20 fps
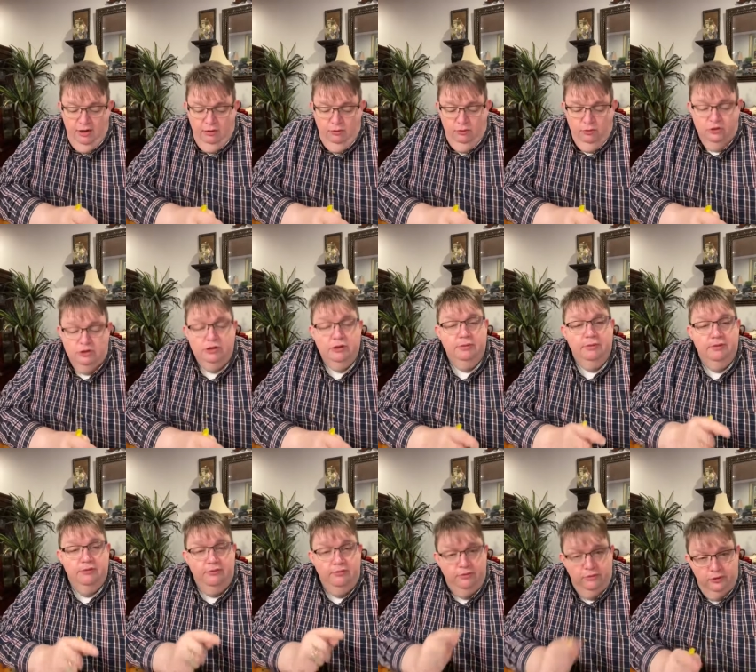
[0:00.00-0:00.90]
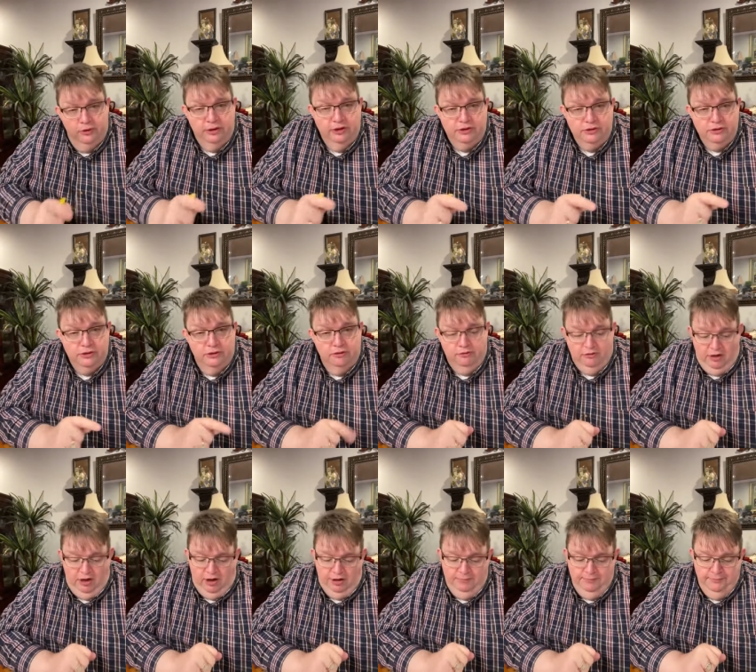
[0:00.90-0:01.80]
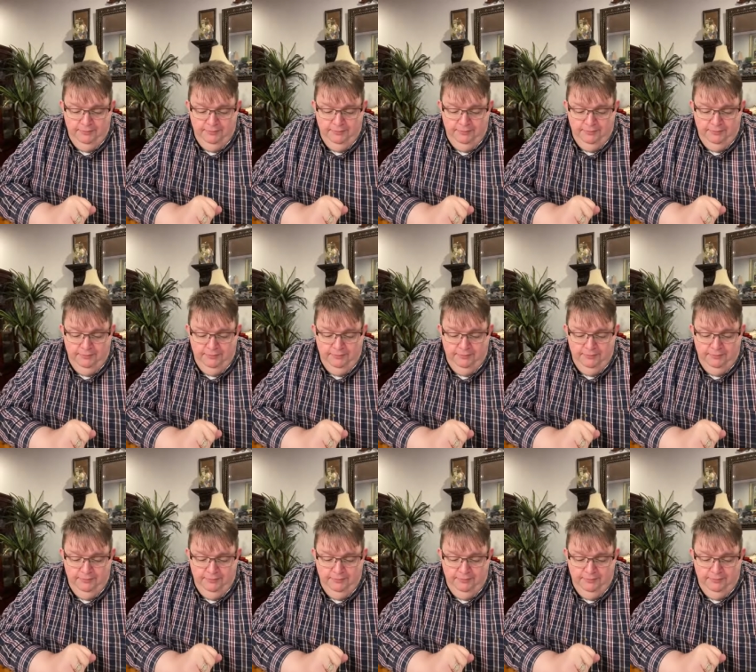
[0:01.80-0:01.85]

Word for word: worship and fully serve God